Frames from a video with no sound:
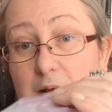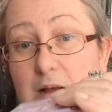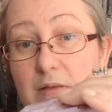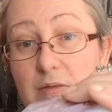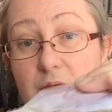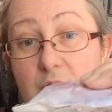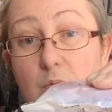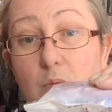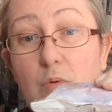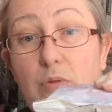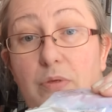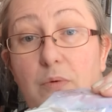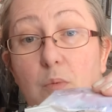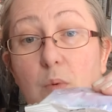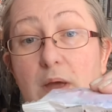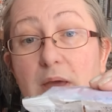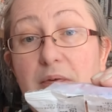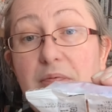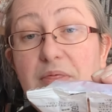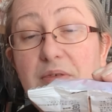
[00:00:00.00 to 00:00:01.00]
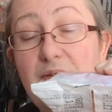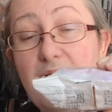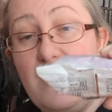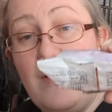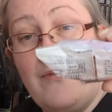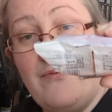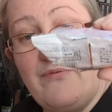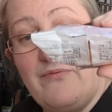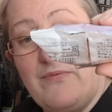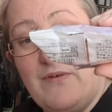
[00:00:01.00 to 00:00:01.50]
like the, the width
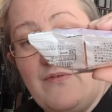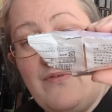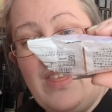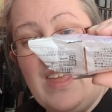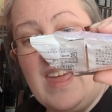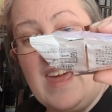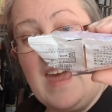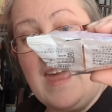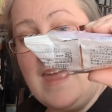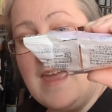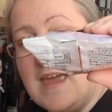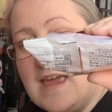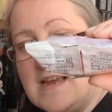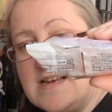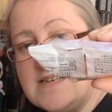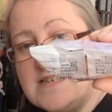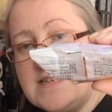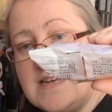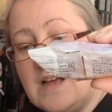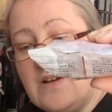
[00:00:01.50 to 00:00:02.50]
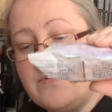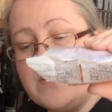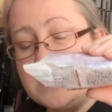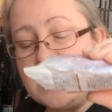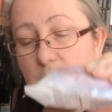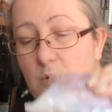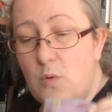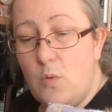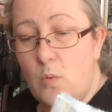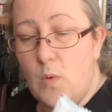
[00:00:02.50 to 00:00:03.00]
of, of the cake itself
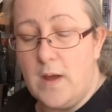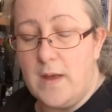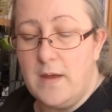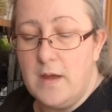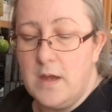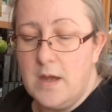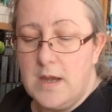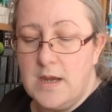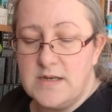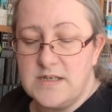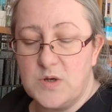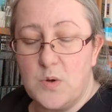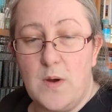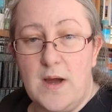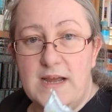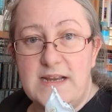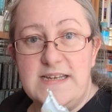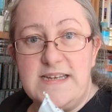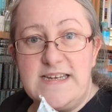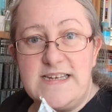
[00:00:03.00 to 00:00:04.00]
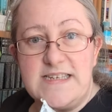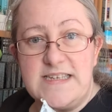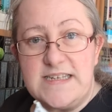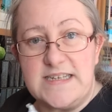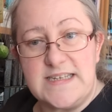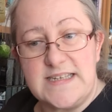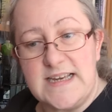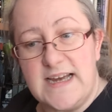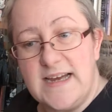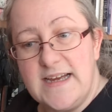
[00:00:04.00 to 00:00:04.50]
so uh, it's quite a
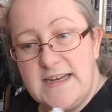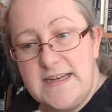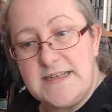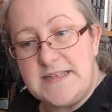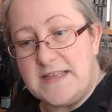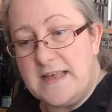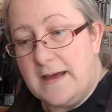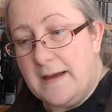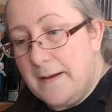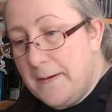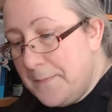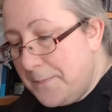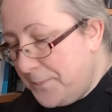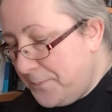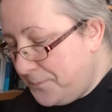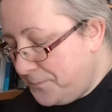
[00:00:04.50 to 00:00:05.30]
decent size that